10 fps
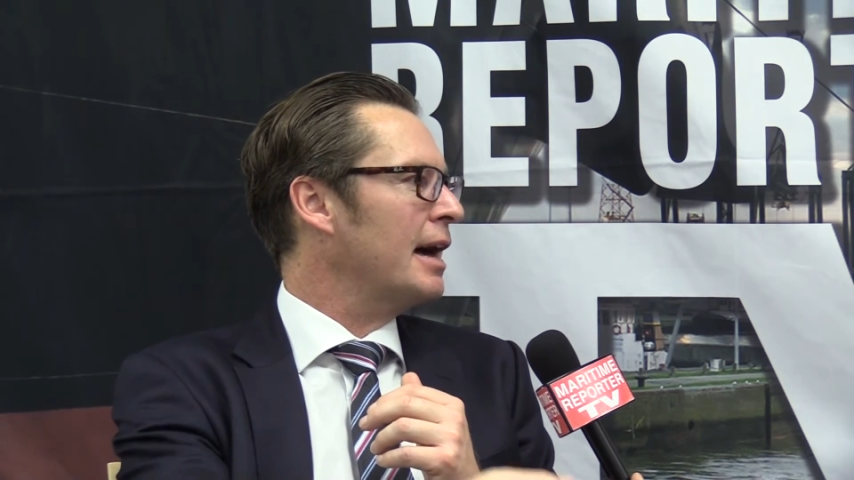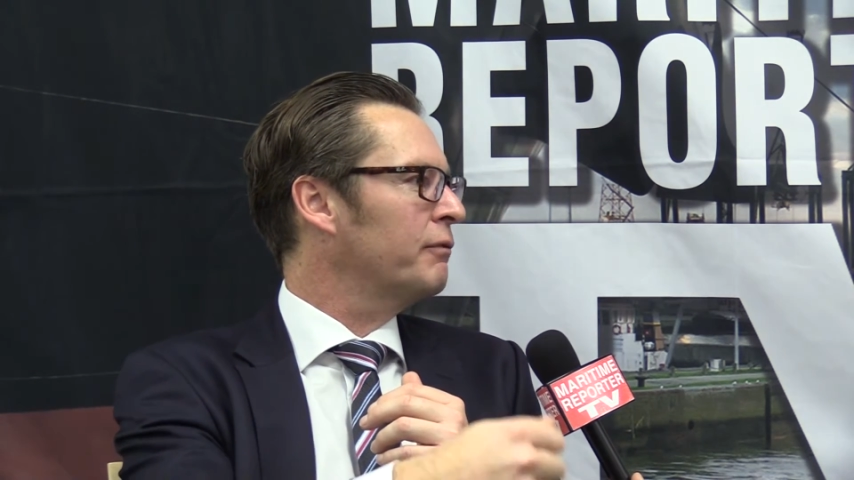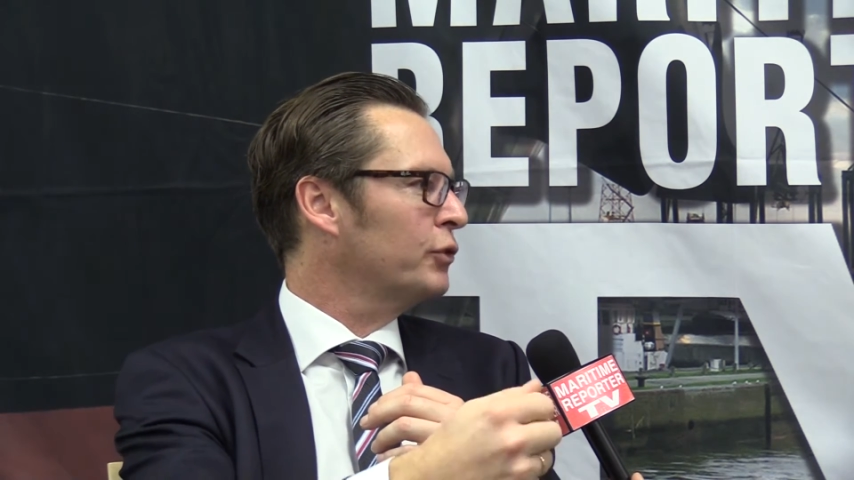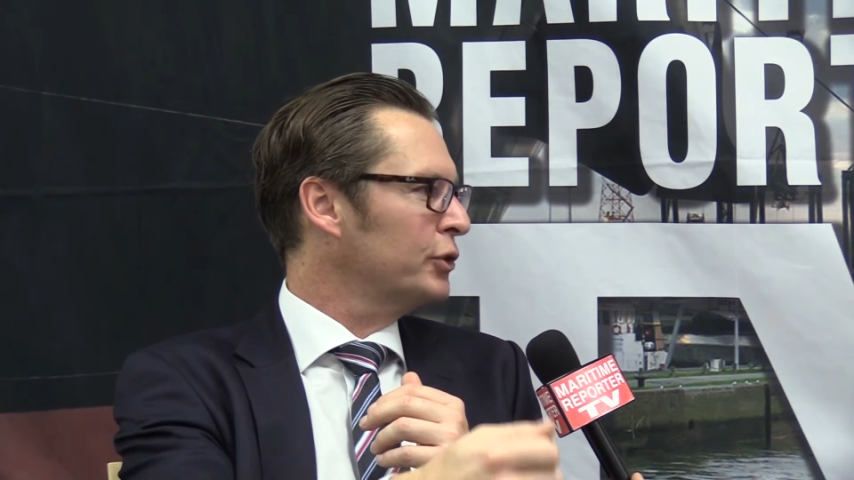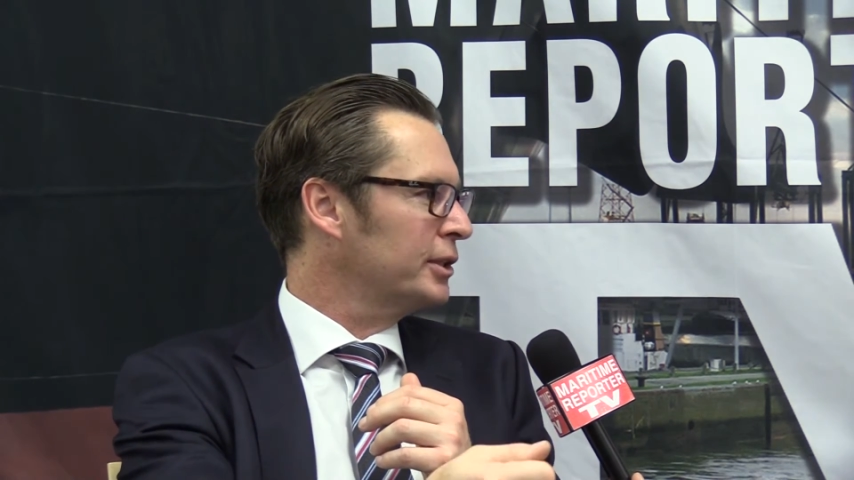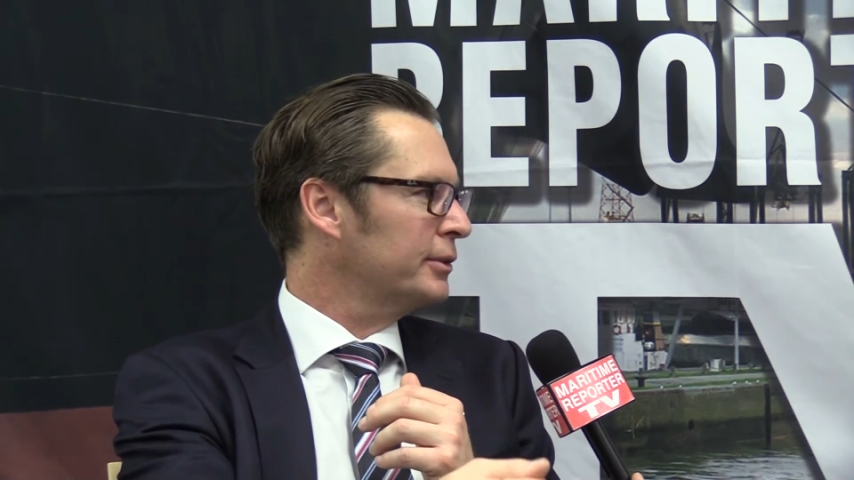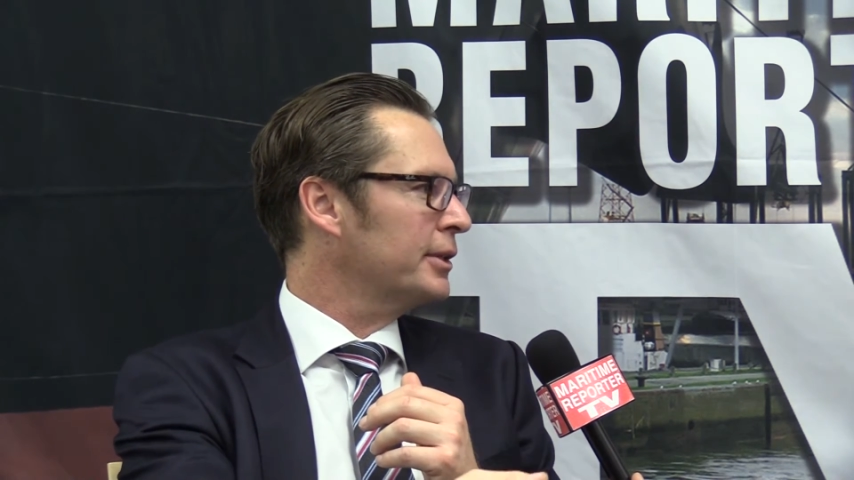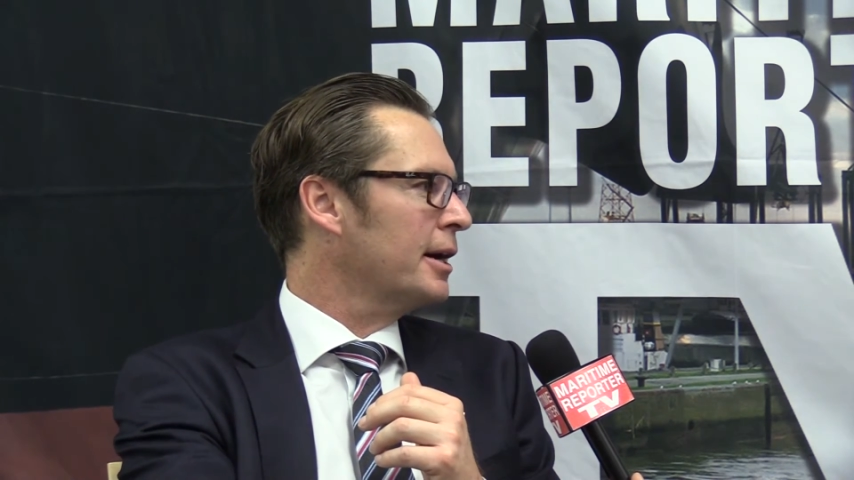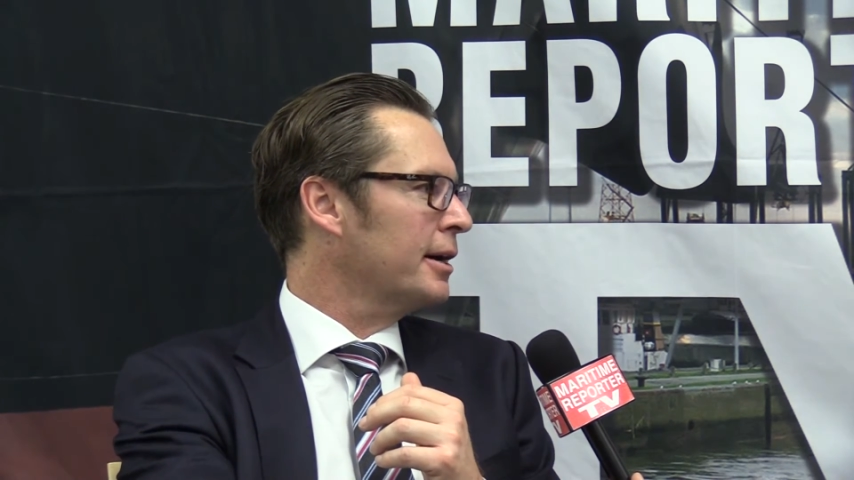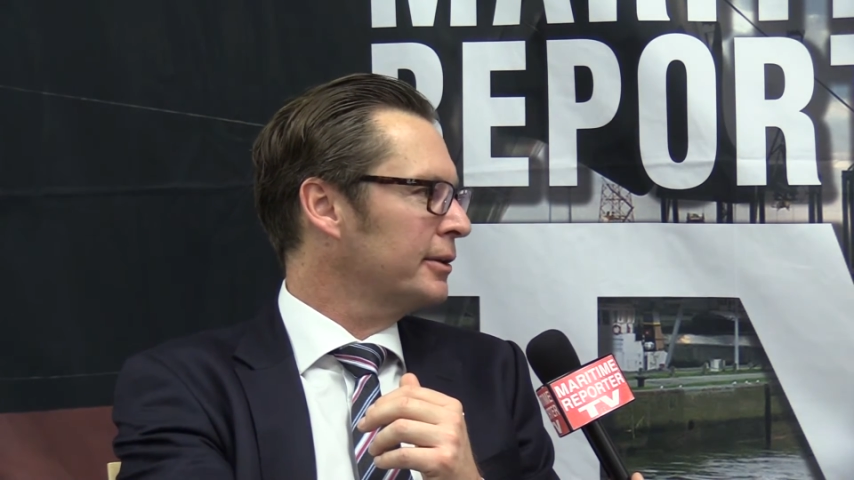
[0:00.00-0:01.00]
avoiding
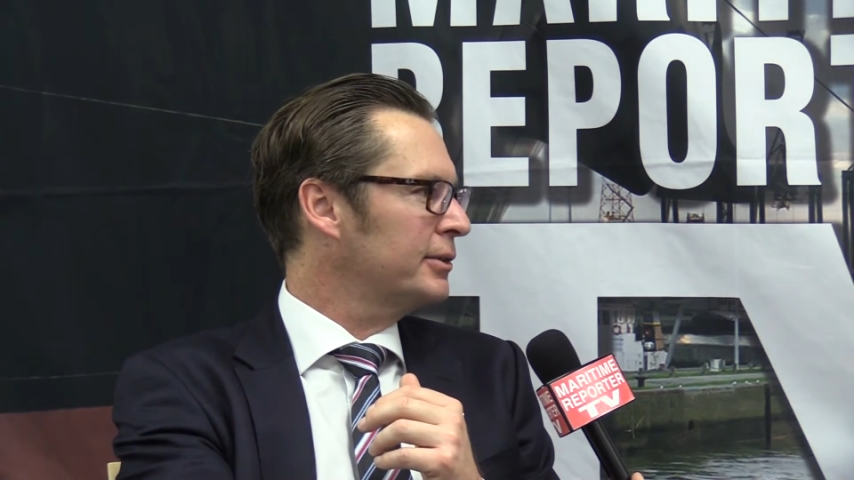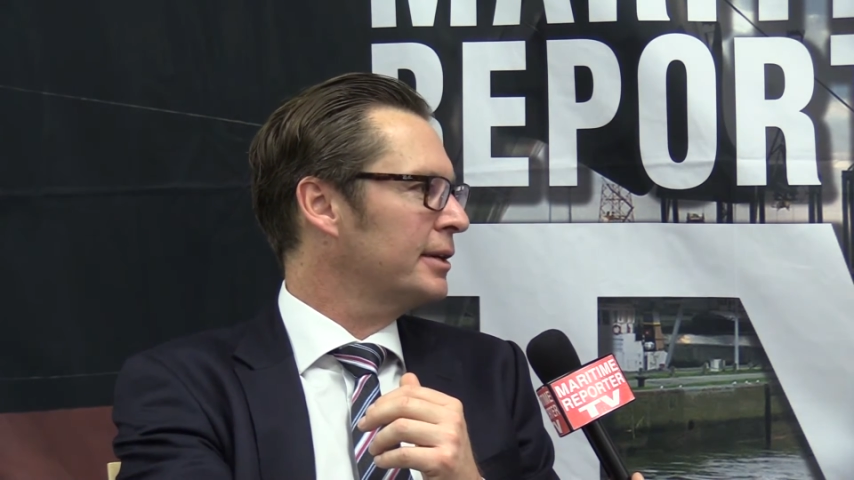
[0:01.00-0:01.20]
the high